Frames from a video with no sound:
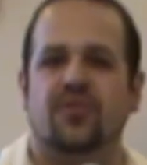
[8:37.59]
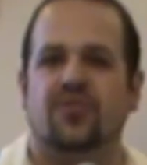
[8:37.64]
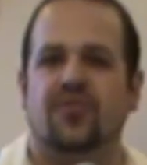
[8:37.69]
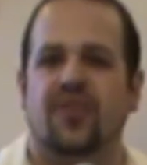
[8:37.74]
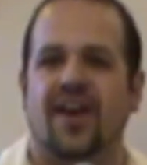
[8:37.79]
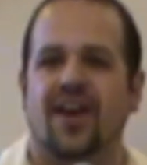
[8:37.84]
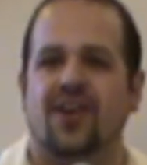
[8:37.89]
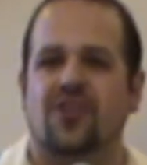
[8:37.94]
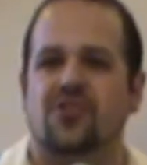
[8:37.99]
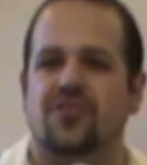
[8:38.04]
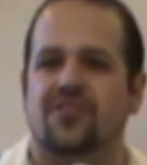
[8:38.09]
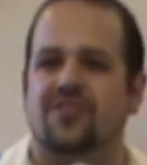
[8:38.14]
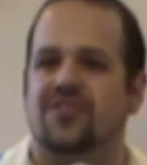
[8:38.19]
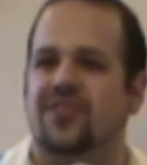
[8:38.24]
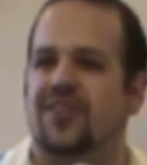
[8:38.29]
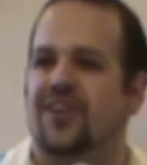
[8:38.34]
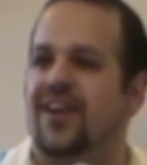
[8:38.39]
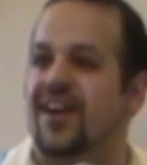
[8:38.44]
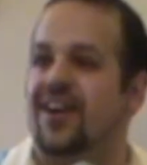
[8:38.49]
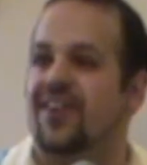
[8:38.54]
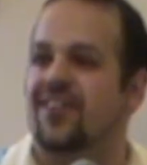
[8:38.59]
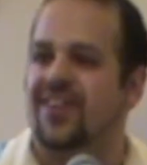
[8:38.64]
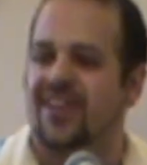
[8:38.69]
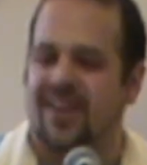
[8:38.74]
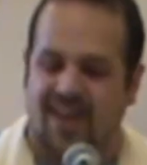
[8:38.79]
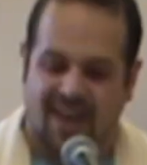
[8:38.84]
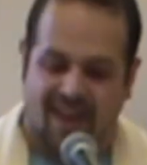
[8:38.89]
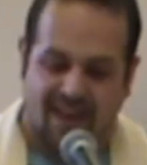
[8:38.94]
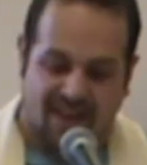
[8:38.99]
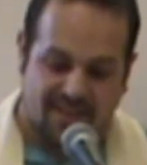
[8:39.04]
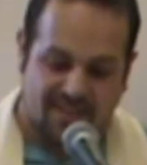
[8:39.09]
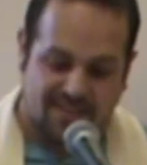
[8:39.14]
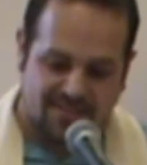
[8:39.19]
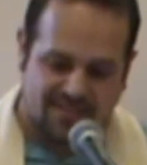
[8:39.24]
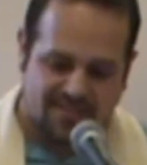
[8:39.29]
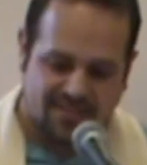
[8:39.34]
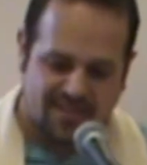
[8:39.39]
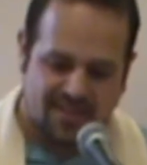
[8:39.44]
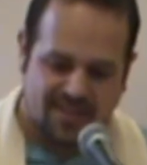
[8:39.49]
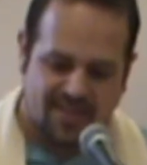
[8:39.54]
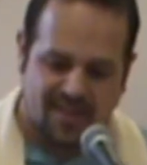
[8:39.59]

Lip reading: attractions their area has,